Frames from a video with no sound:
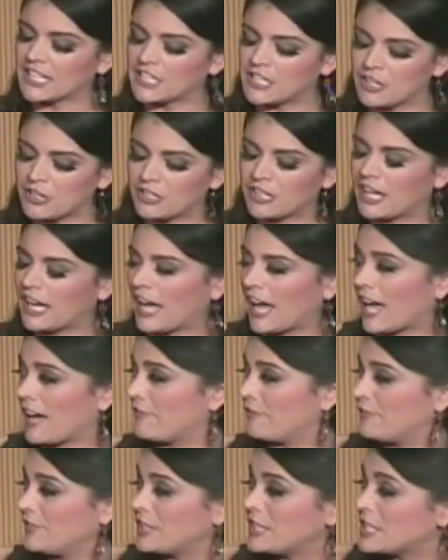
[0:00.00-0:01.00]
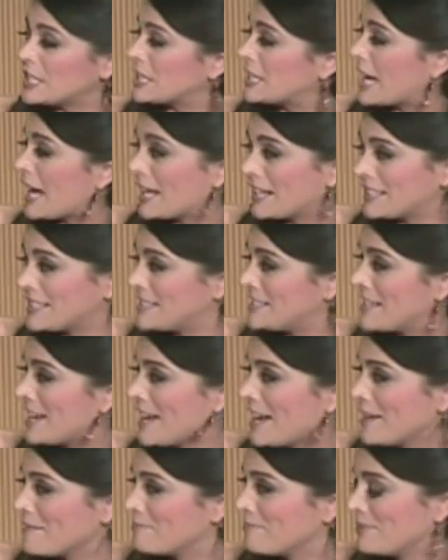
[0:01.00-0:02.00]
a year and a half, you gotta
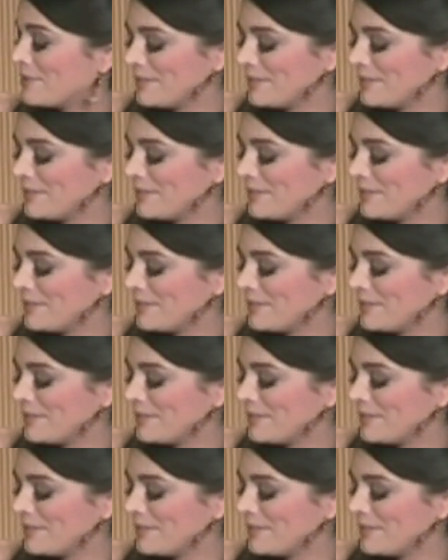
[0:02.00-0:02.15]
stop.